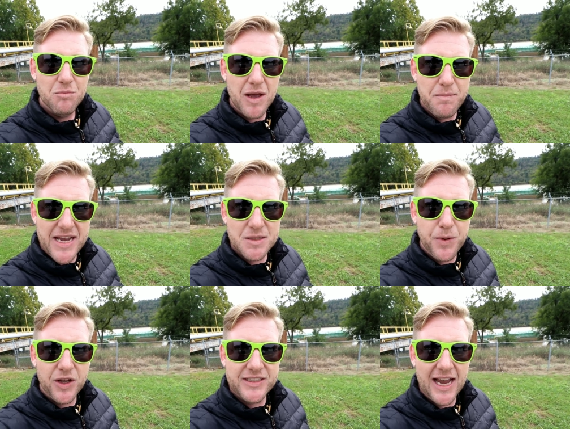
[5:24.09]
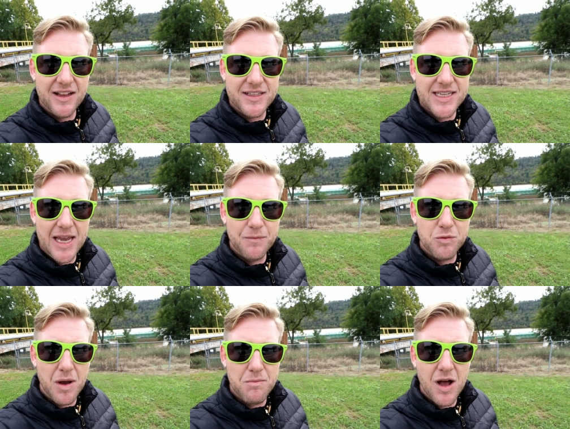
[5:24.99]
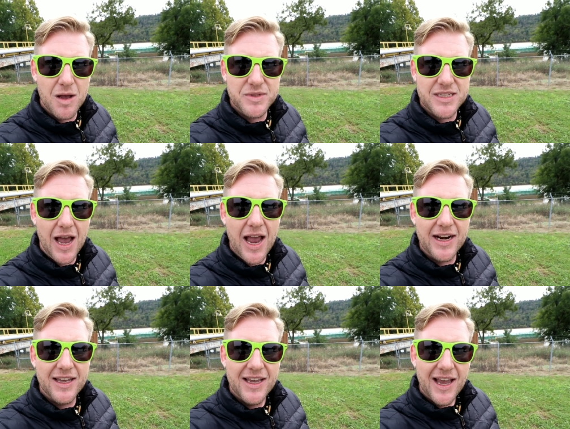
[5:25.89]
my baseball talents came from my mom's side.